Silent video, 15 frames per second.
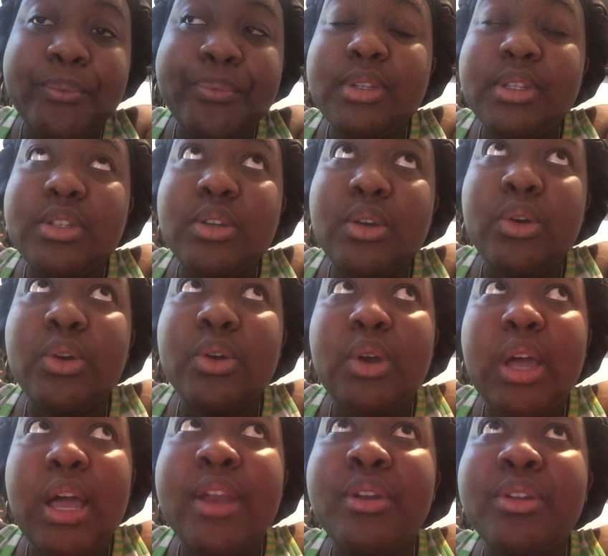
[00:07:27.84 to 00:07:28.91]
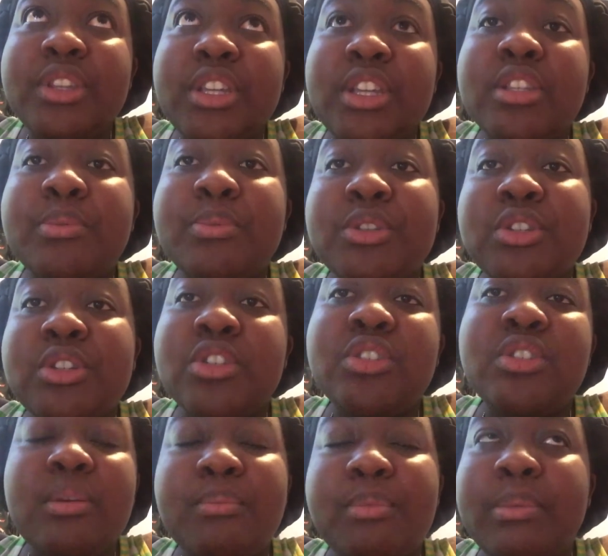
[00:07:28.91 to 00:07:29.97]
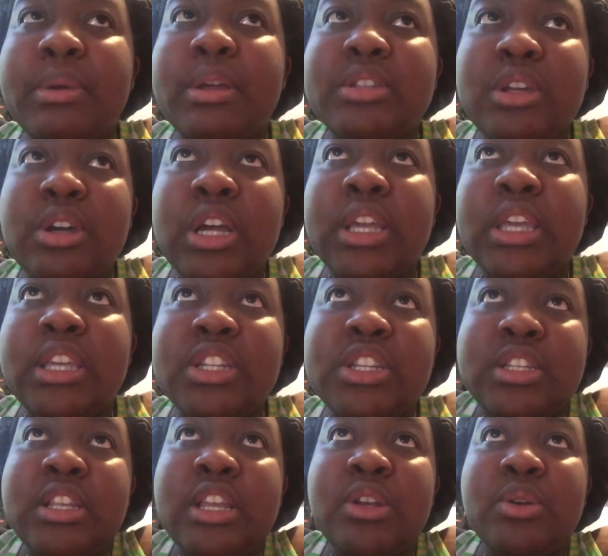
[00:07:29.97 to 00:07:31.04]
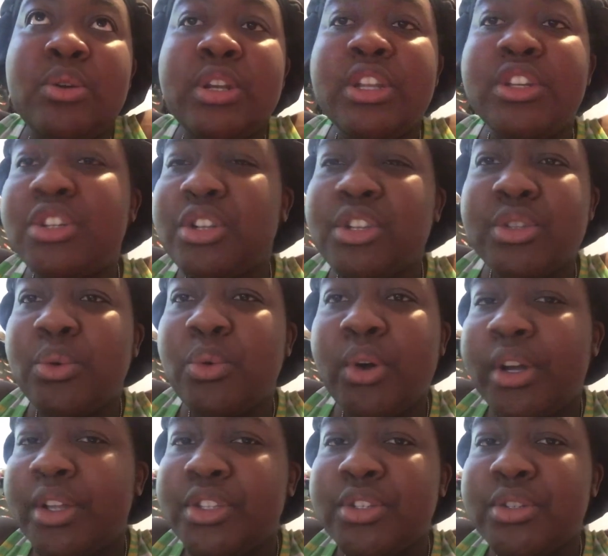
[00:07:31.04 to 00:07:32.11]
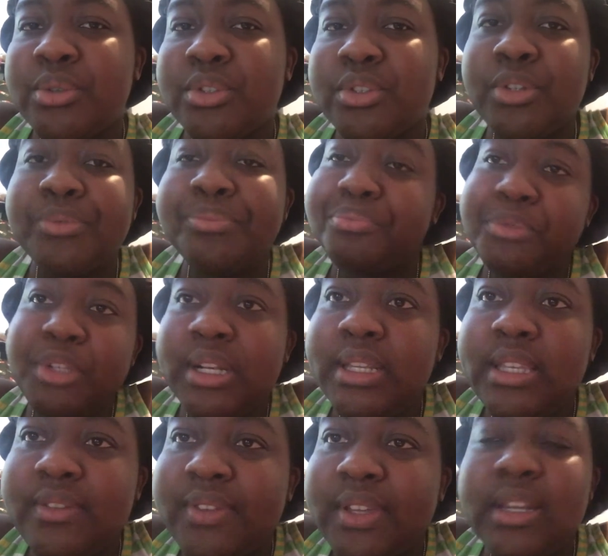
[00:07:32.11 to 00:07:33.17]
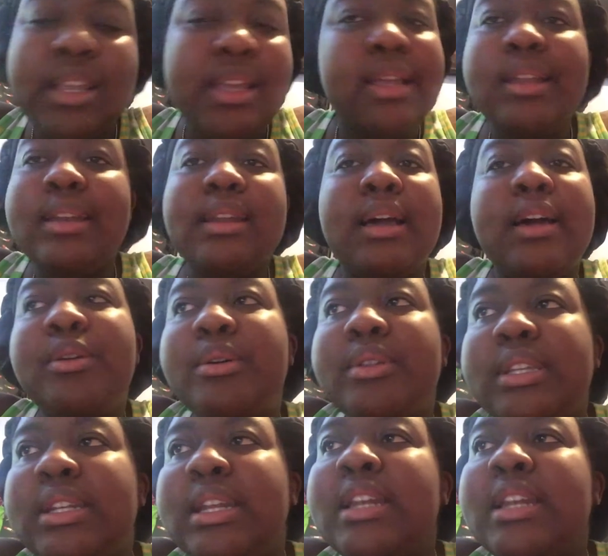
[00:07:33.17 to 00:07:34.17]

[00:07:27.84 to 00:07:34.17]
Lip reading: So I don't think you're supposed to just jump up and say, oh, okay, she said no, then she doesn't want you, so you're leaving. No, I don't think that.